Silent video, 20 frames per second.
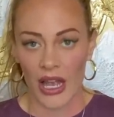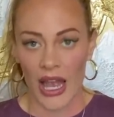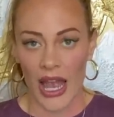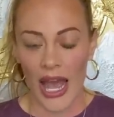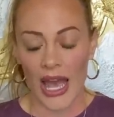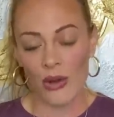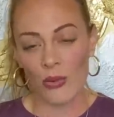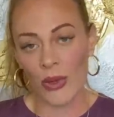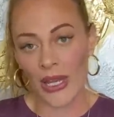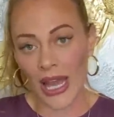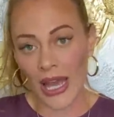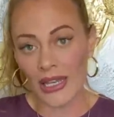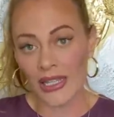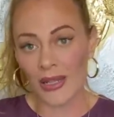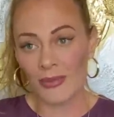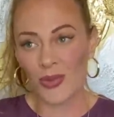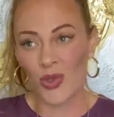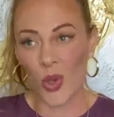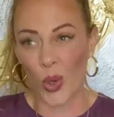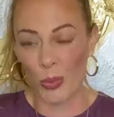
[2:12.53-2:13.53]
And we end
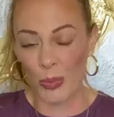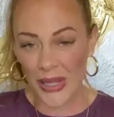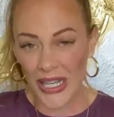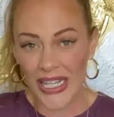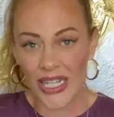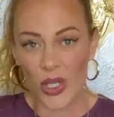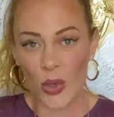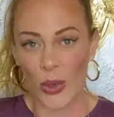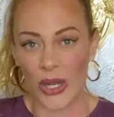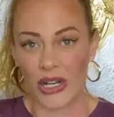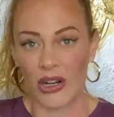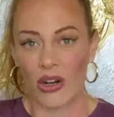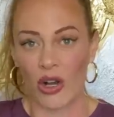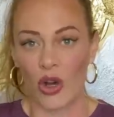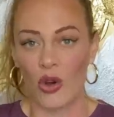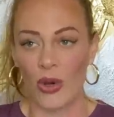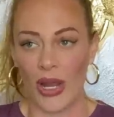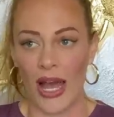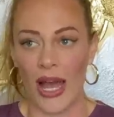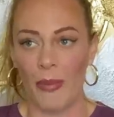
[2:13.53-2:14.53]
up torpedoing our
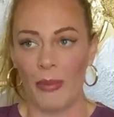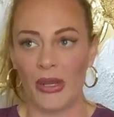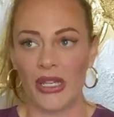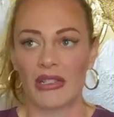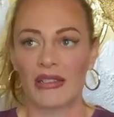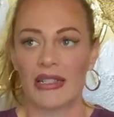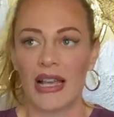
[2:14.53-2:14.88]
own happiness.